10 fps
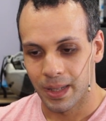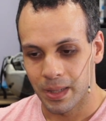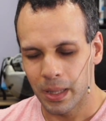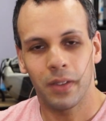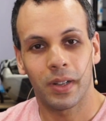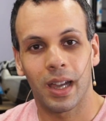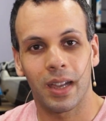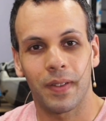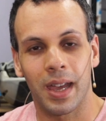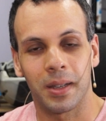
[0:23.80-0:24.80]
Steve and I
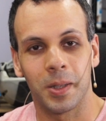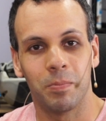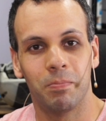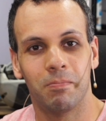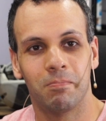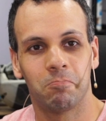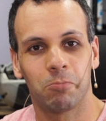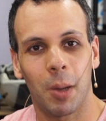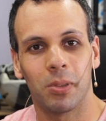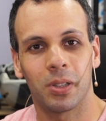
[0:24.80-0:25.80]
have had a
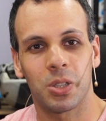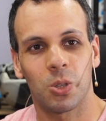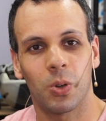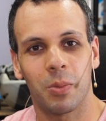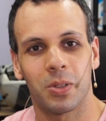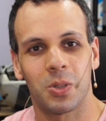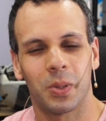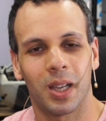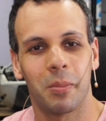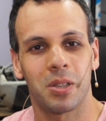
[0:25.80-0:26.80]
couple of disagreements
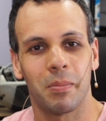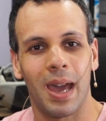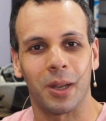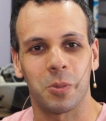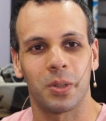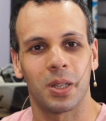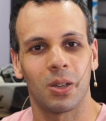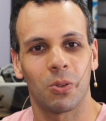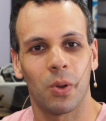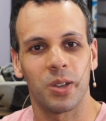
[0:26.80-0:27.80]
when it comes to management
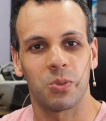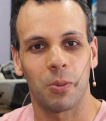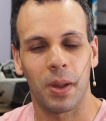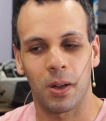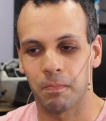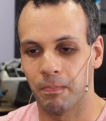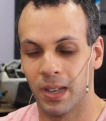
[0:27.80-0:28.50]
here at Rossmann Repair.